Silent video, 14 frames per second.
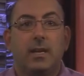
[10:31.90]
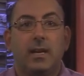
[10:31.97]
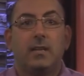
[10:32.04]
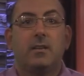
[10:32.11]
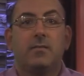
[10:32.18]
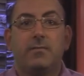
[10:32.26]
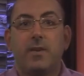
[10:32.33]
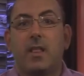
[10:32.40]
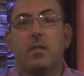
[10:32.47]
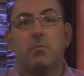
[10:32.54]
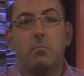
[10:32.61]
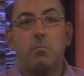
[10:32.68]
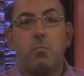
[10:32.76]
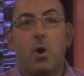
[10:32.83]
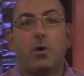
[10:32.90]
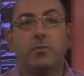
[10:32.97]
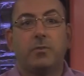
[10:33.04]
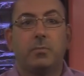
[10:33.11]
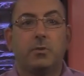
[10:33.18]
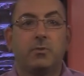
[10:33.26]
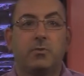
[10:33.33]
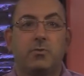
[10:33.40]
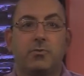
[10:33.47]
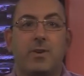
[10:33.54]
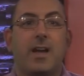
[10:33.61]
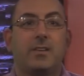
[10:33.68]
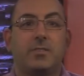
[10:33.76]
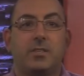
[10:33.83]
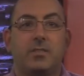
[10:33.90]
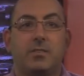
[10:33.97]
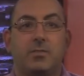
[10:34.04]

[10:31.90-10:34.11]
and develop multiple strategies